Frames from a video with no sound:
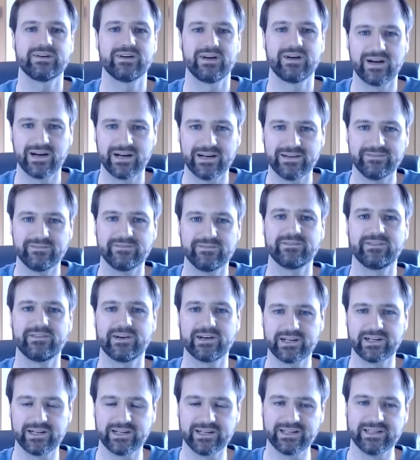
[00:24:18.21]
All right.
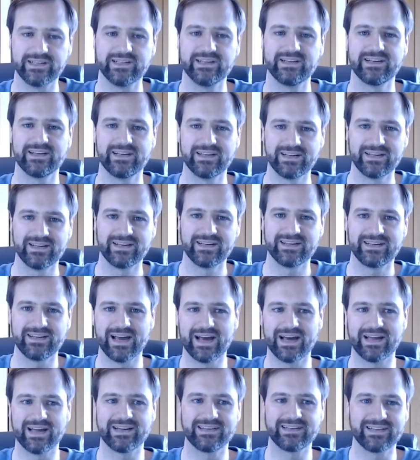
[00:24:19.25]
Very good.
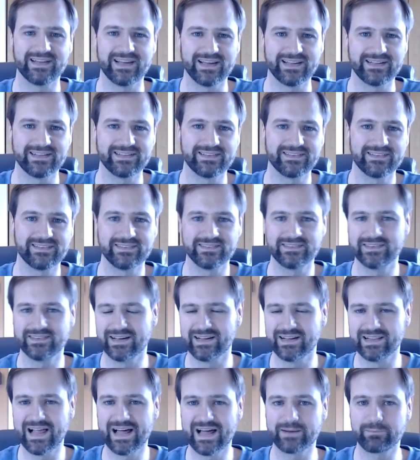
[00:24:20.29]
Yeah. And
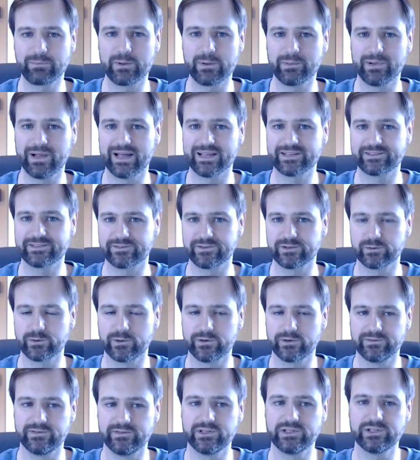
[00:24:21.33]
a lot of people ask for the
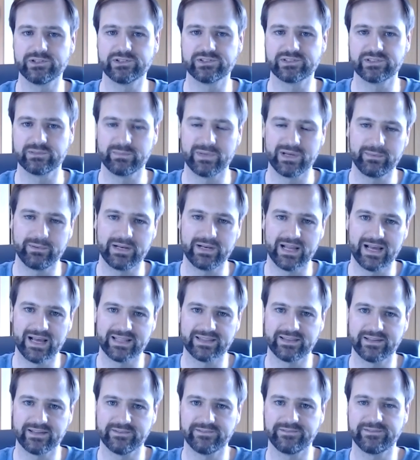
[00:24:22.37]
reviews and maybe
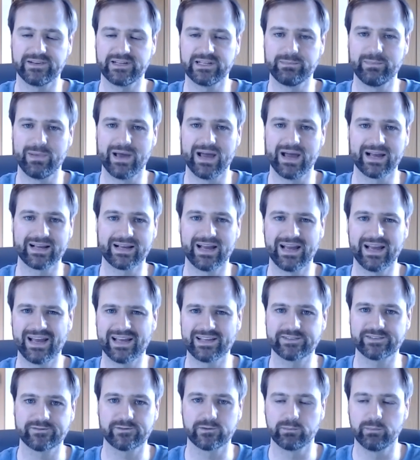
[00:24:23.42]
not the feedback. I
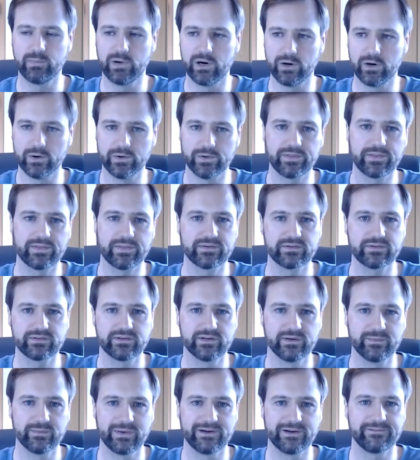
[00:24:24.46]
ask for both.
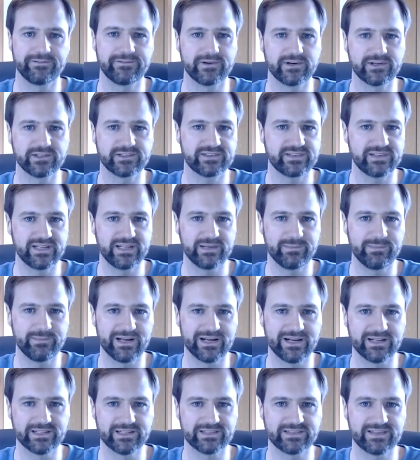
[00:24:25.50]
So my first
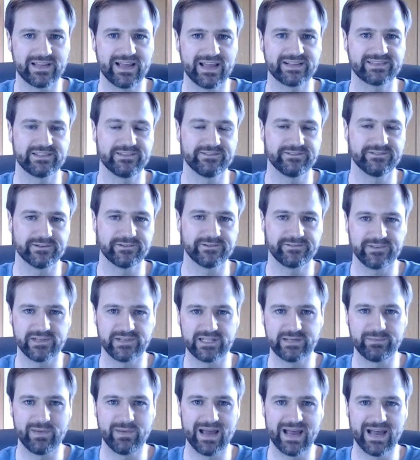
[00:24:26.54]
email is asking for
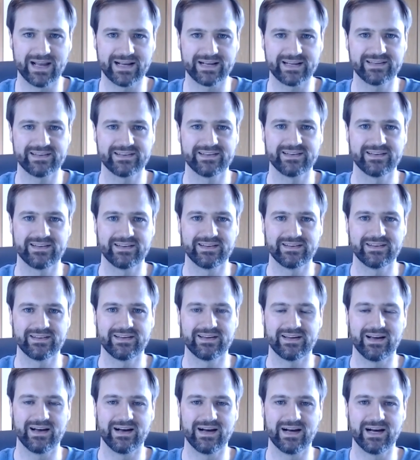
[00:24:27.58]
feedback.
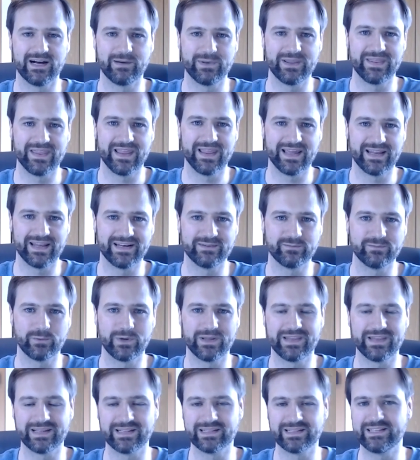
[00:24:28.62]
And then
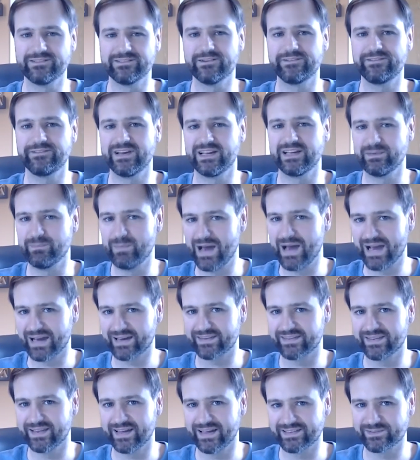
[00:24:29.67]
when they leave a
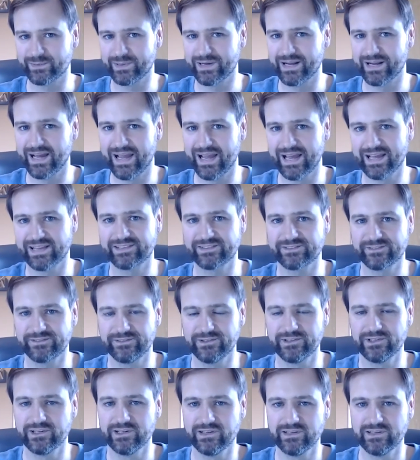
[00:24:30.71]
feedback, that's when I ask
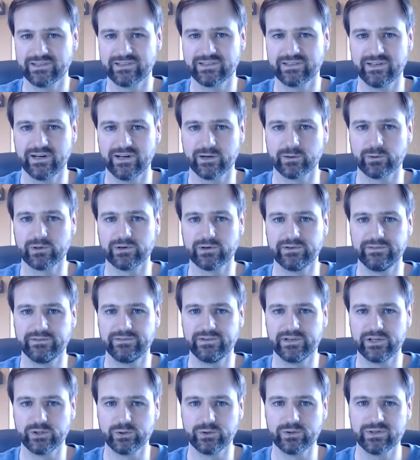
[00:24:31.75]
for a
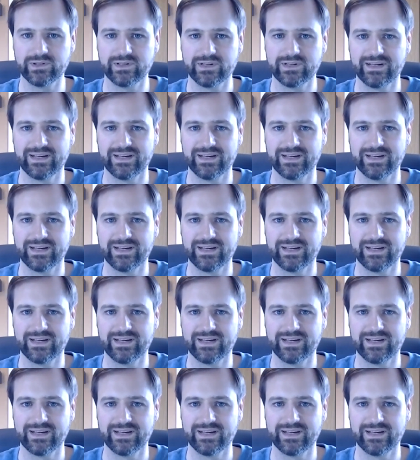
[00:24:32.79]
review.